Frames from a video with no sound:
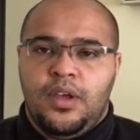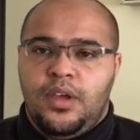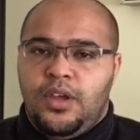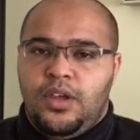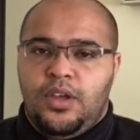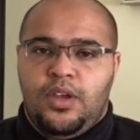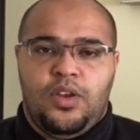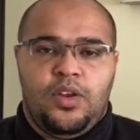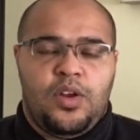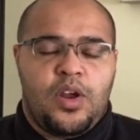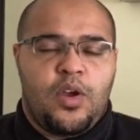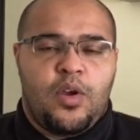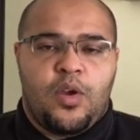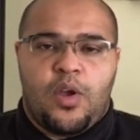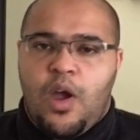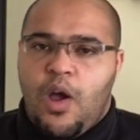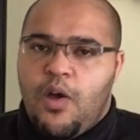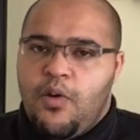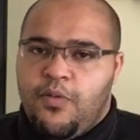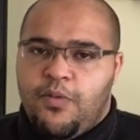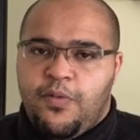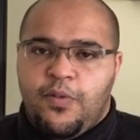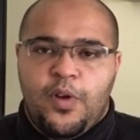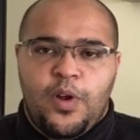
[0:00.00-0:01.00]
you know,
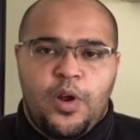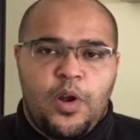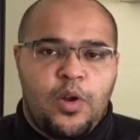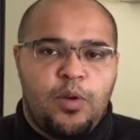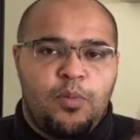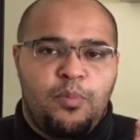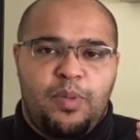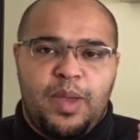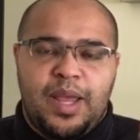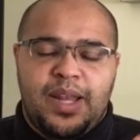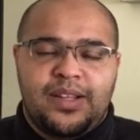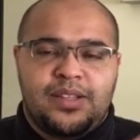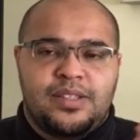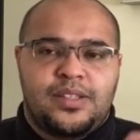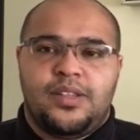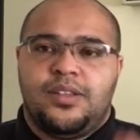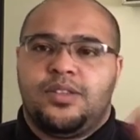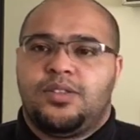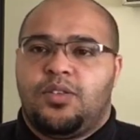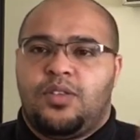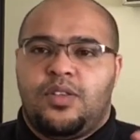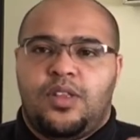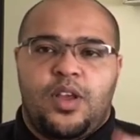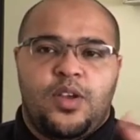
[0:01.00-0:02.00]
go full on pincers
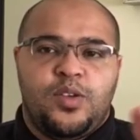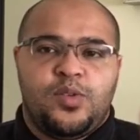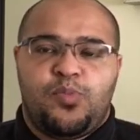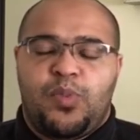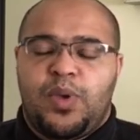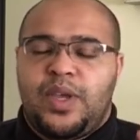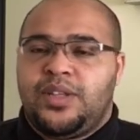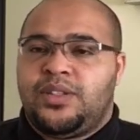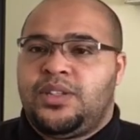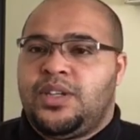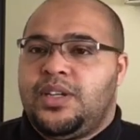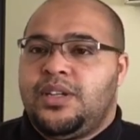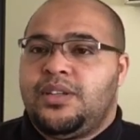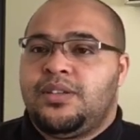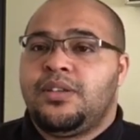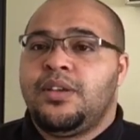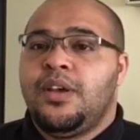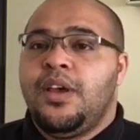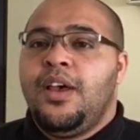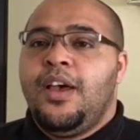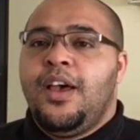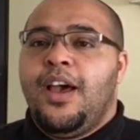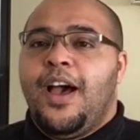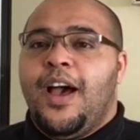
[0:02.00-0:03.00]
on those bitches.
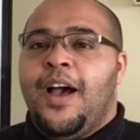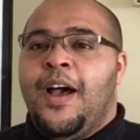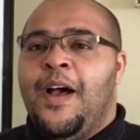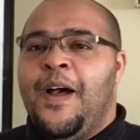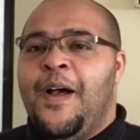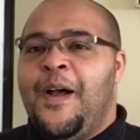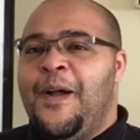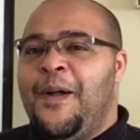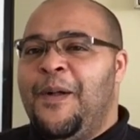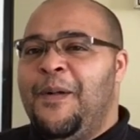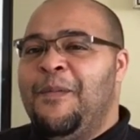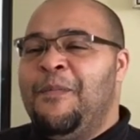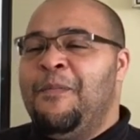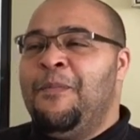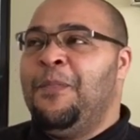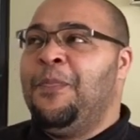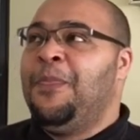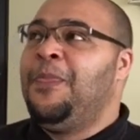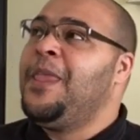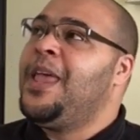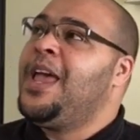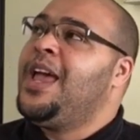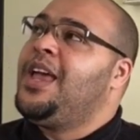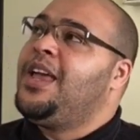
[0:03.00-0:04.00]

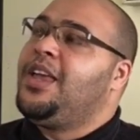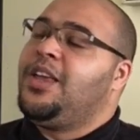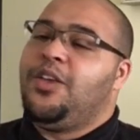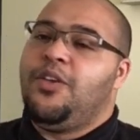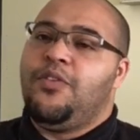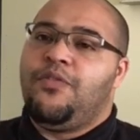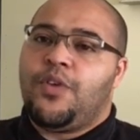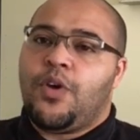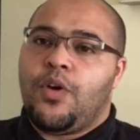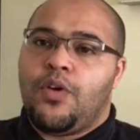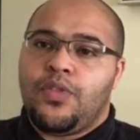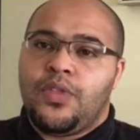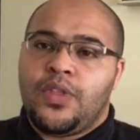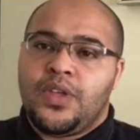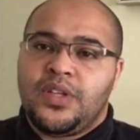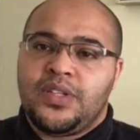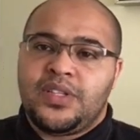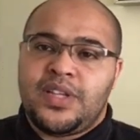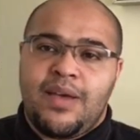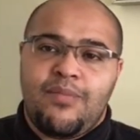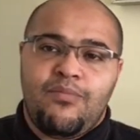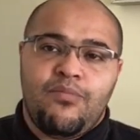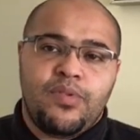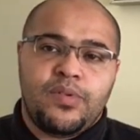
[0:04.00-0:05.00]
Um, you've got the
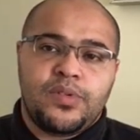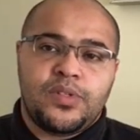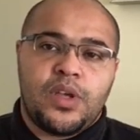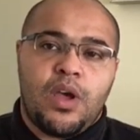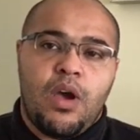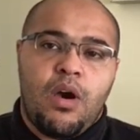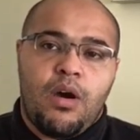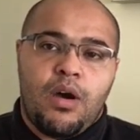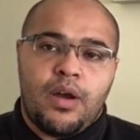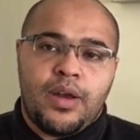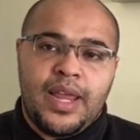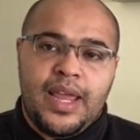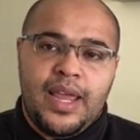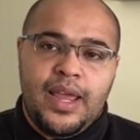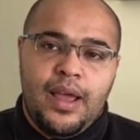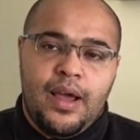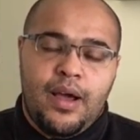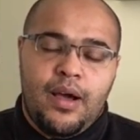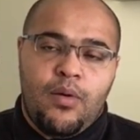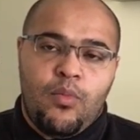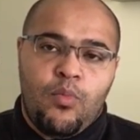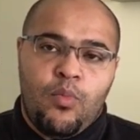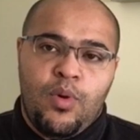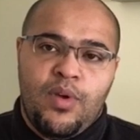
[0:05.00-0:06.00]
Temperance card
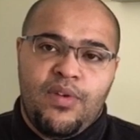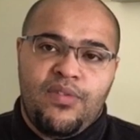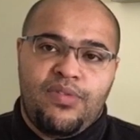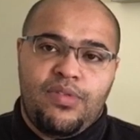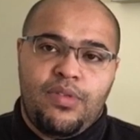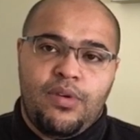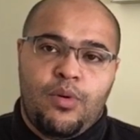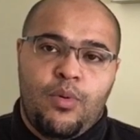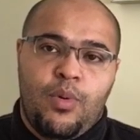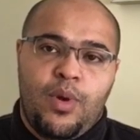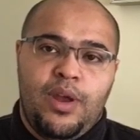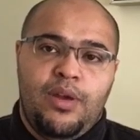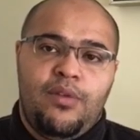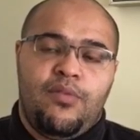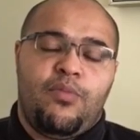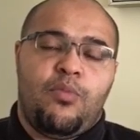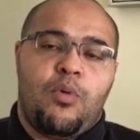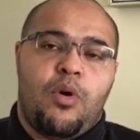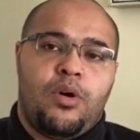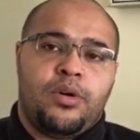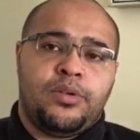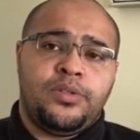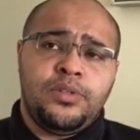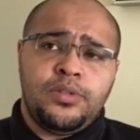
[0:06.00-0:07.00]
here with the Queen of
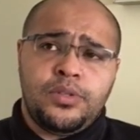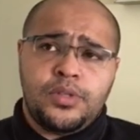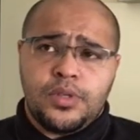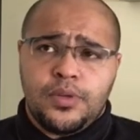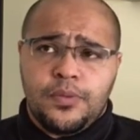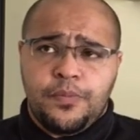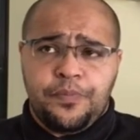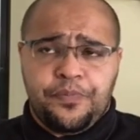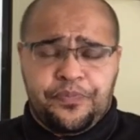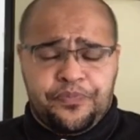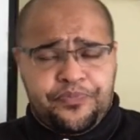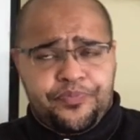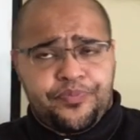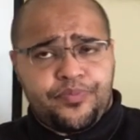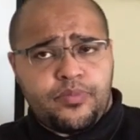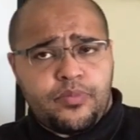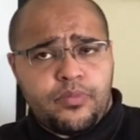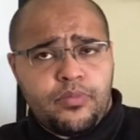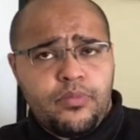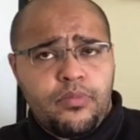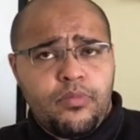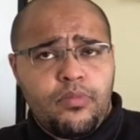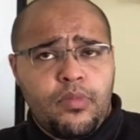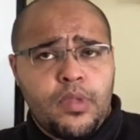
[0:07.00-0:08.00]
Wands.
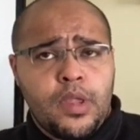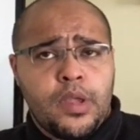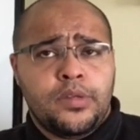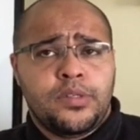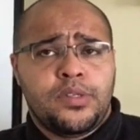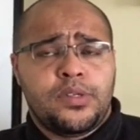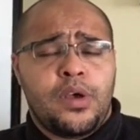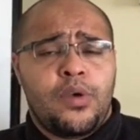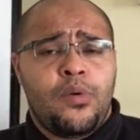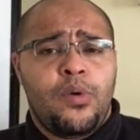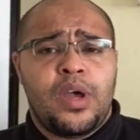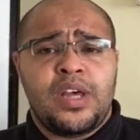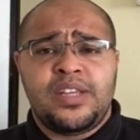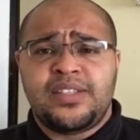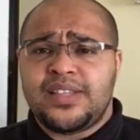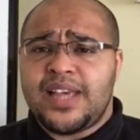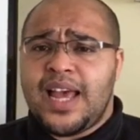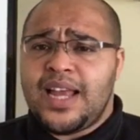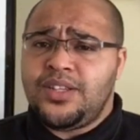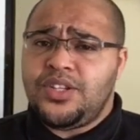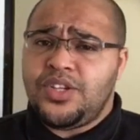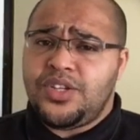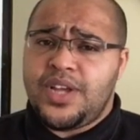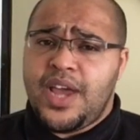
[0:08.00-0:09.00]
So a
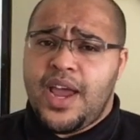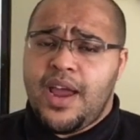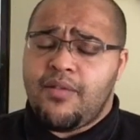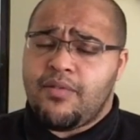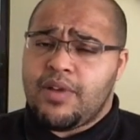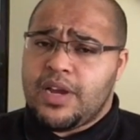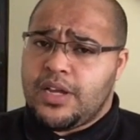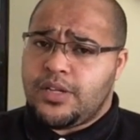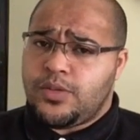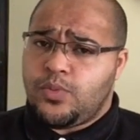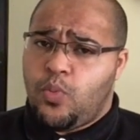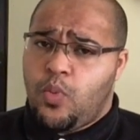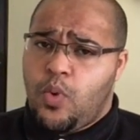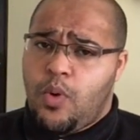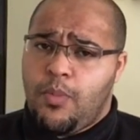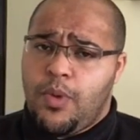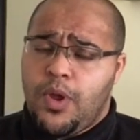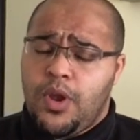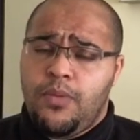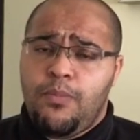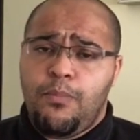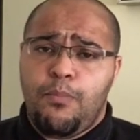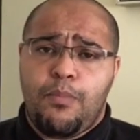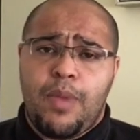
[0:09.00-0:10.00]
Sagittarius
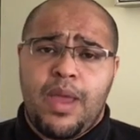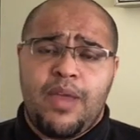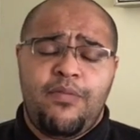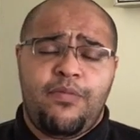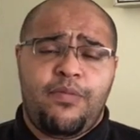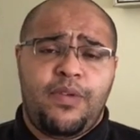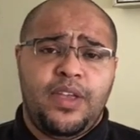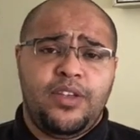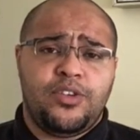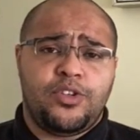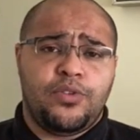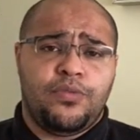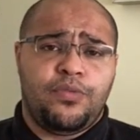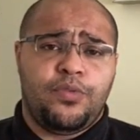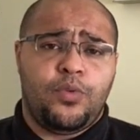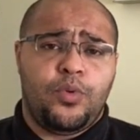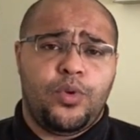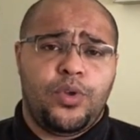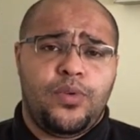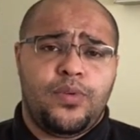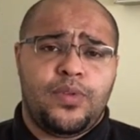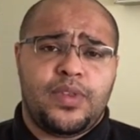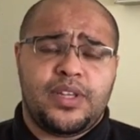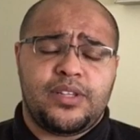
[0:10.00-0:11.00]
woman may feature for
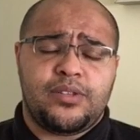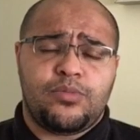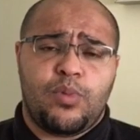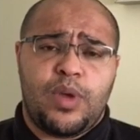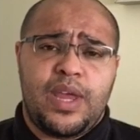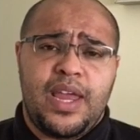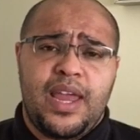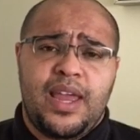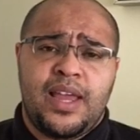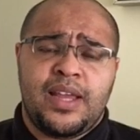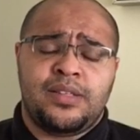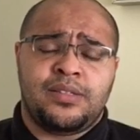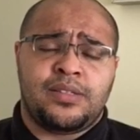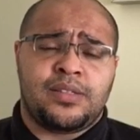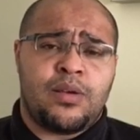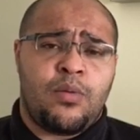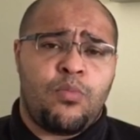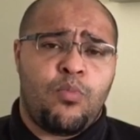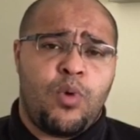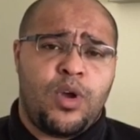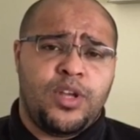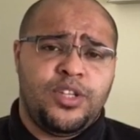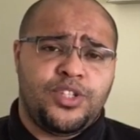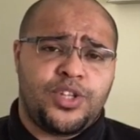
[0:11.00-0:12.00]
you this week in
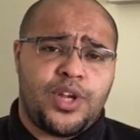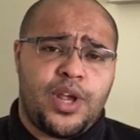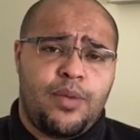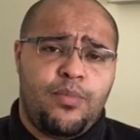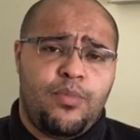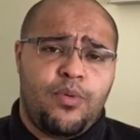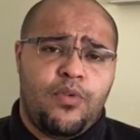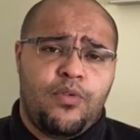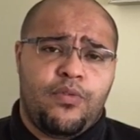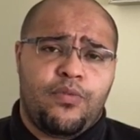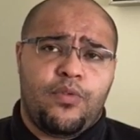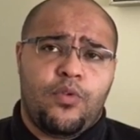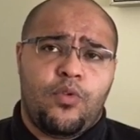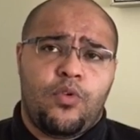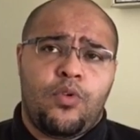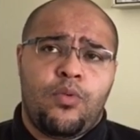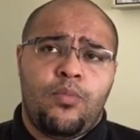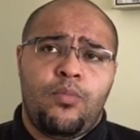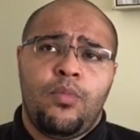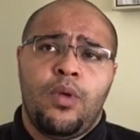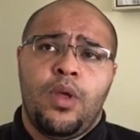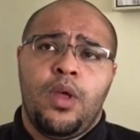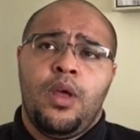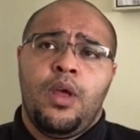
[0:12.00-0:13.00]
some way, shape or
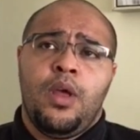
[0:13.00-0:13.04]
form.